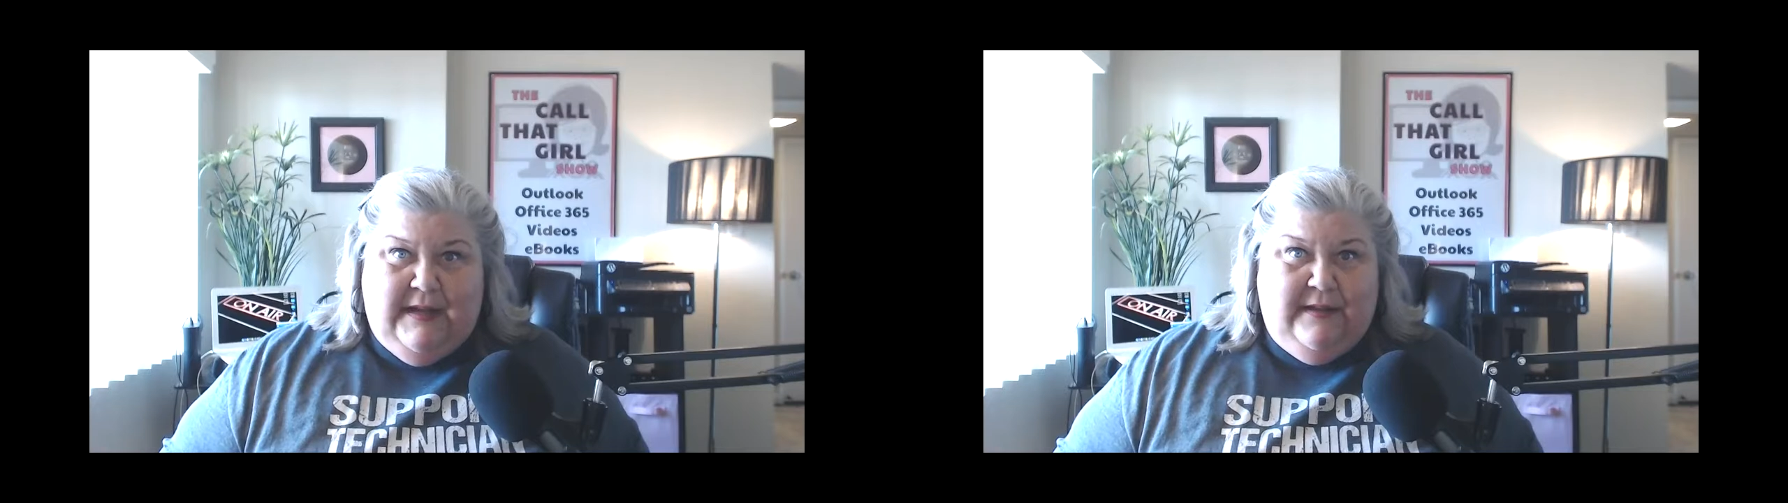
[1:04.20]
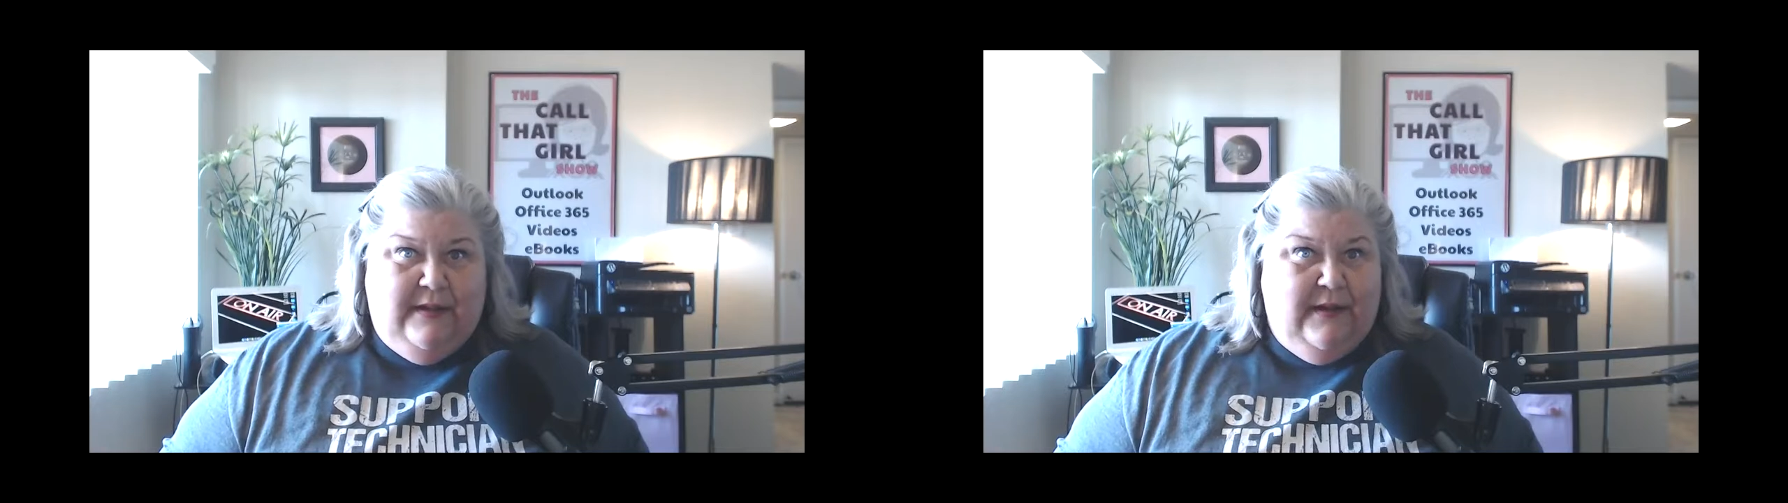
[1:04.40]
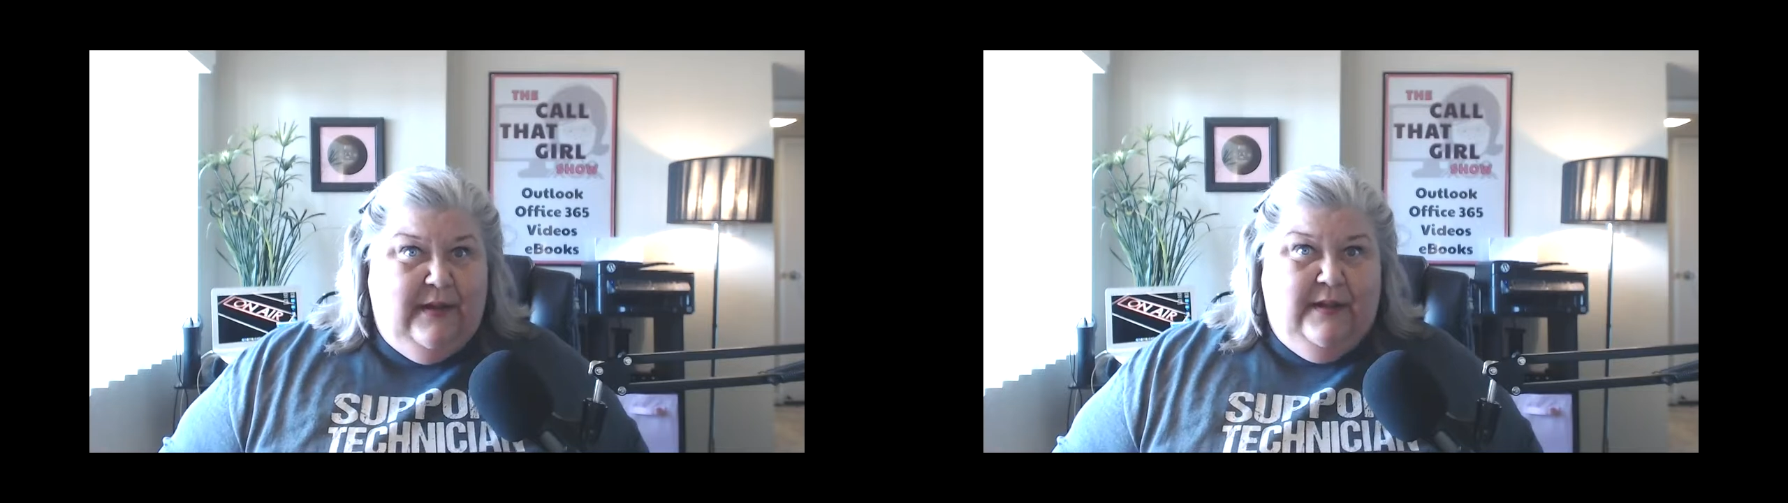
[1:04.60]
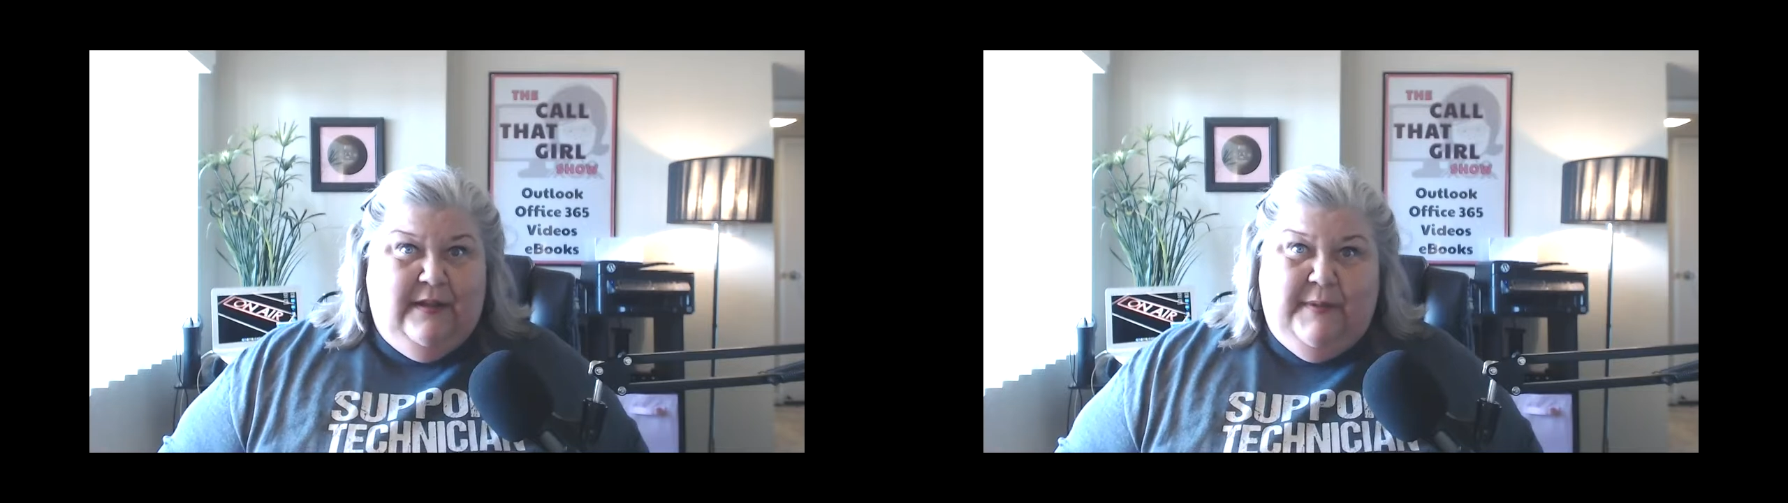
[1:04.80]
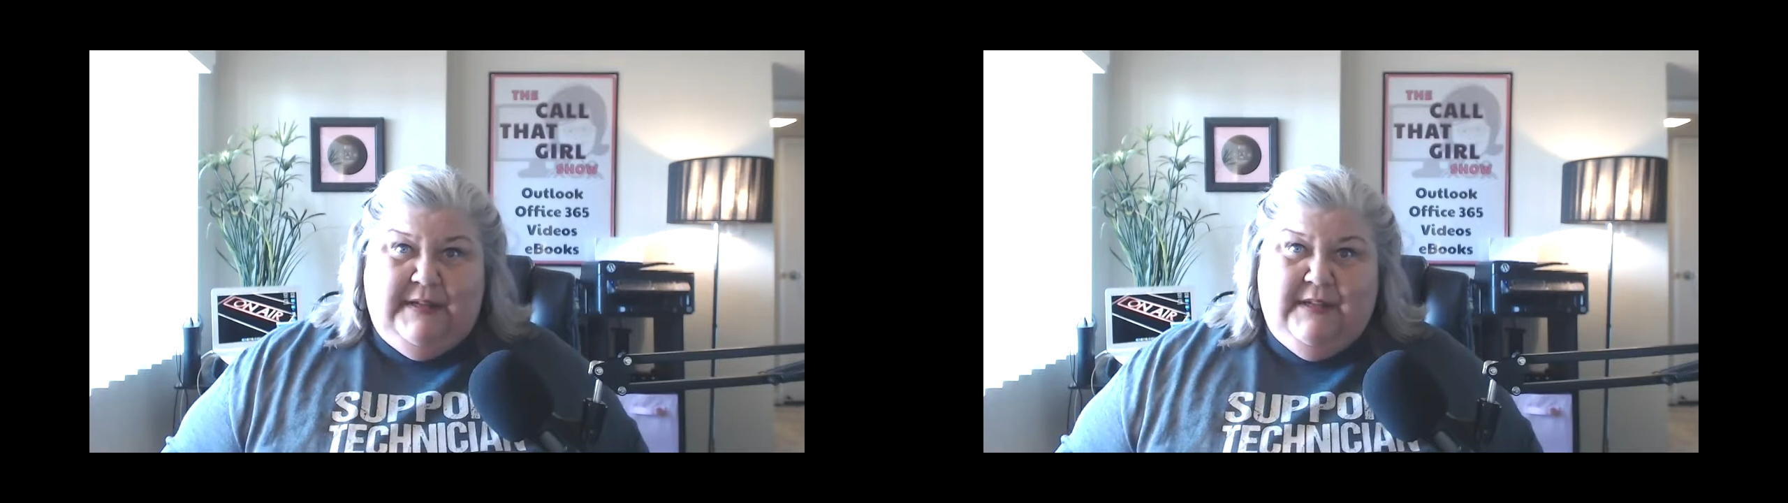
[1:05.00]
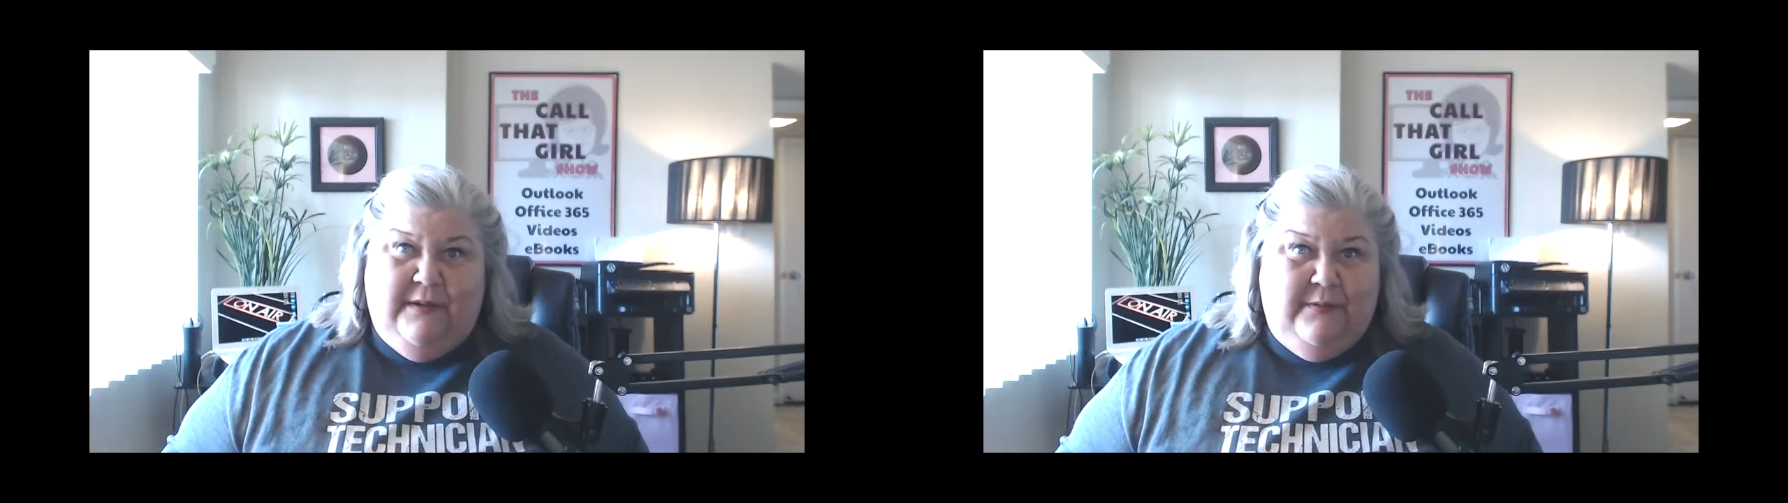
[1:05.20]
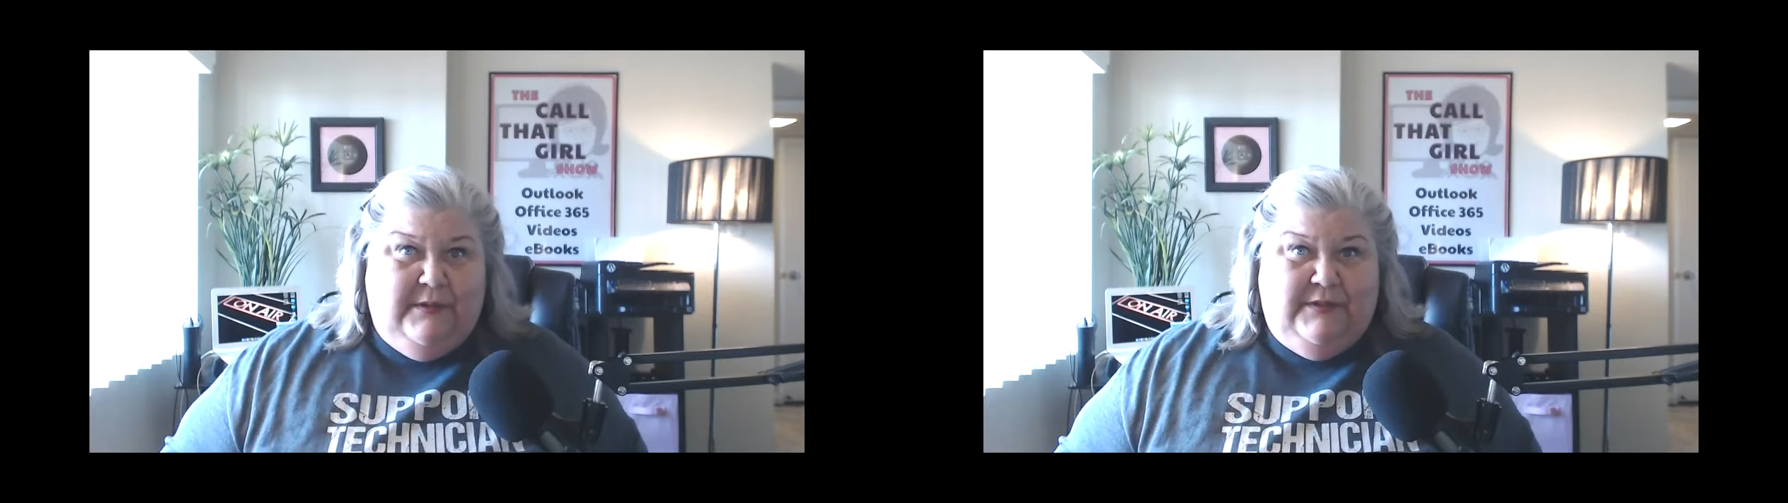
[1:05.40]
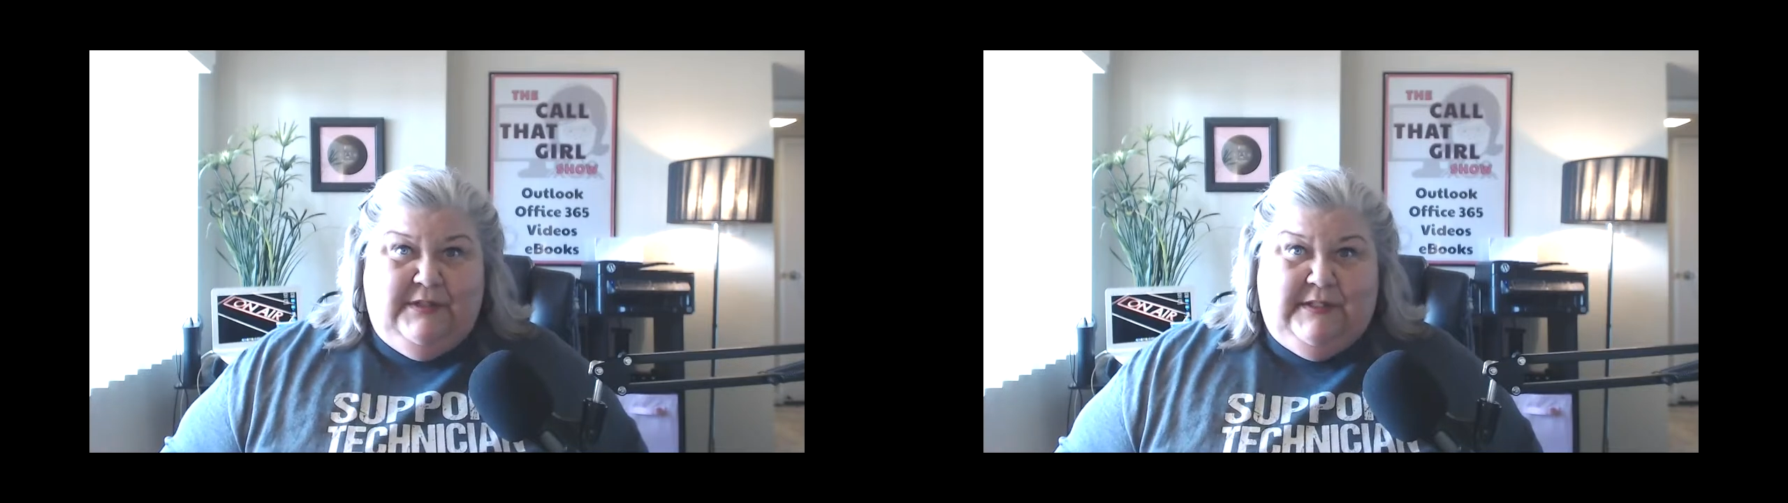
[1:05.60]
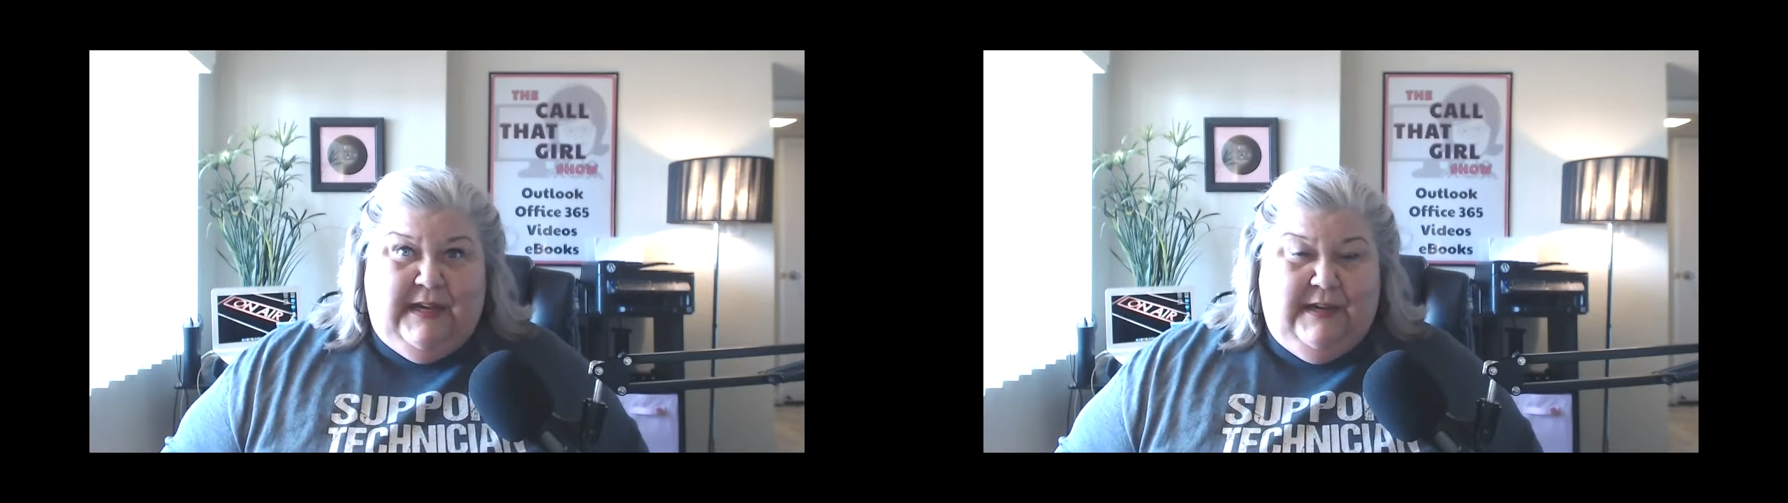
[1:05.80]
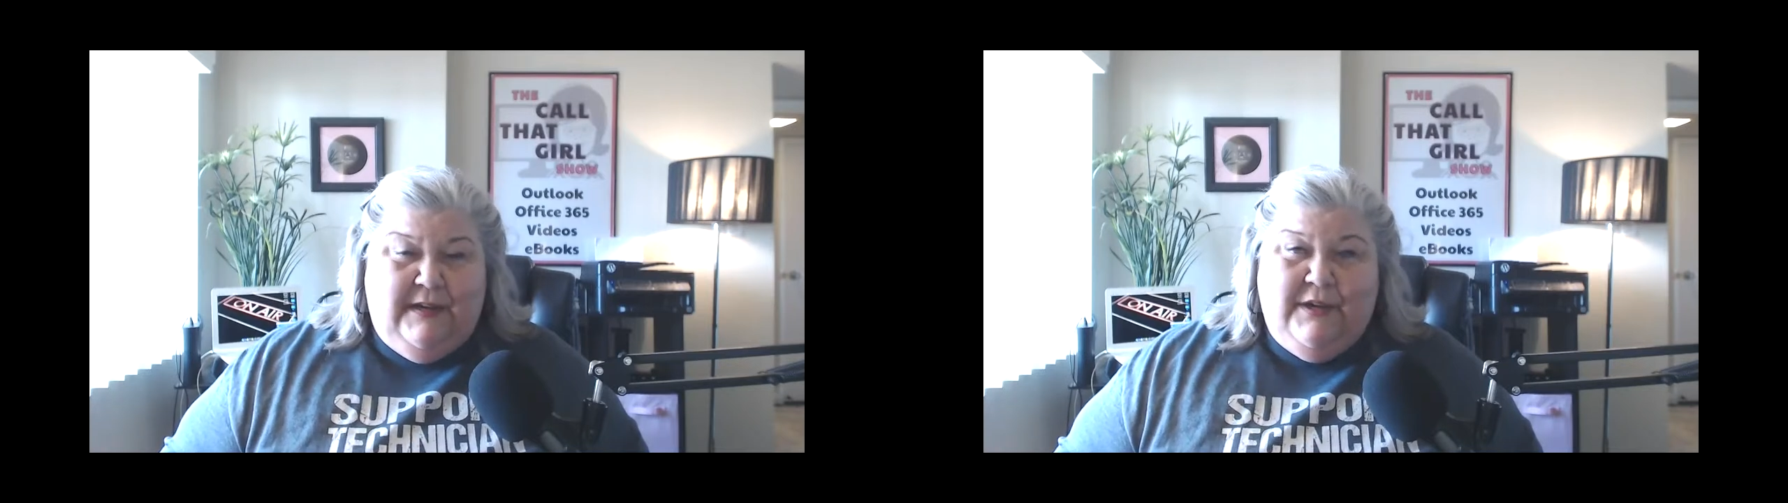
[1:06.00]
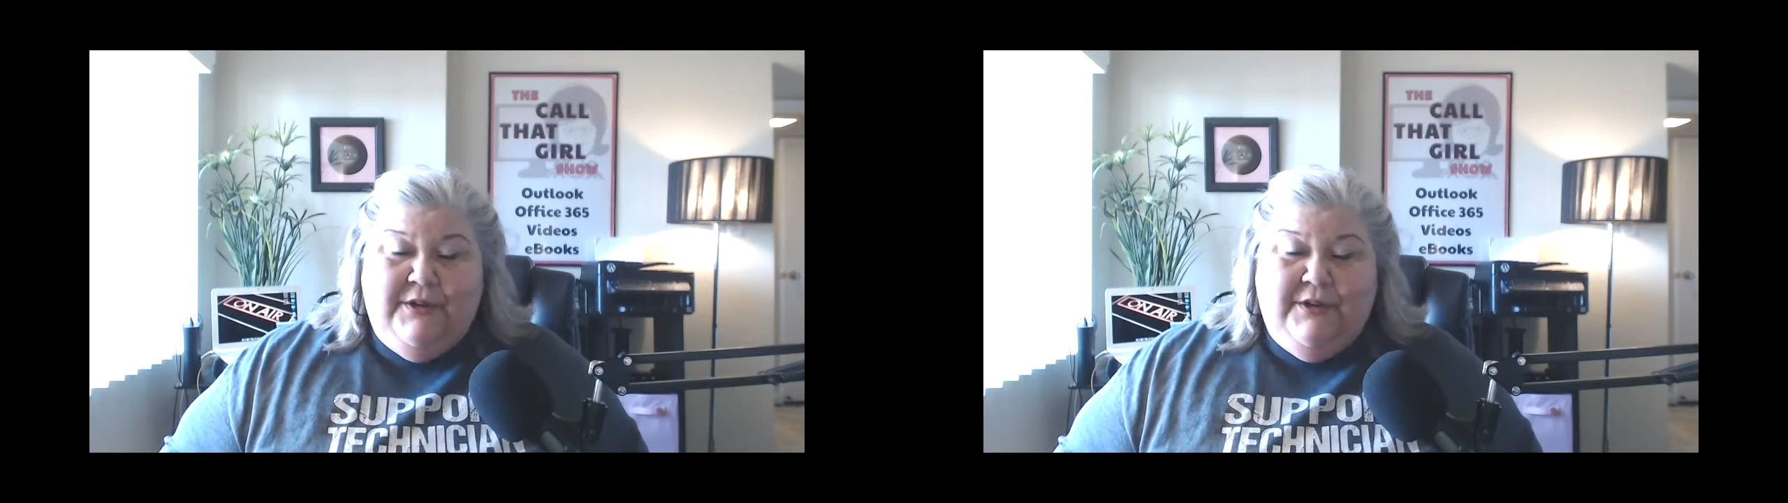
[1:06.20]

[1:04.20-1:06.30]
And they basically were just saying,